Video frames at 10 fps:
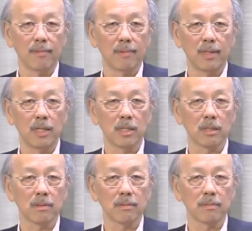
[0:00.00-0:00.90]

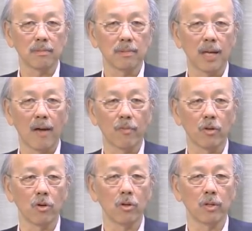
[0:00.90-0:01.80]
this
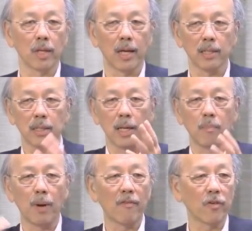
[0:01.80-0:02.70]
afternoon, there's a
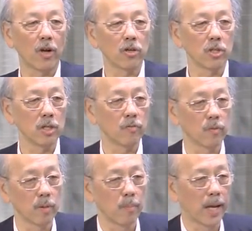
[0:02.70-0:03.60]
pathology
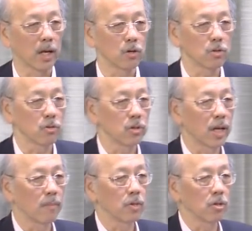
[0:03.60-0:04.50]
from the medical school
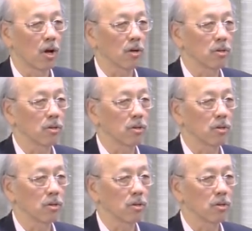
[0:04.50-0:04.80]
came to talk to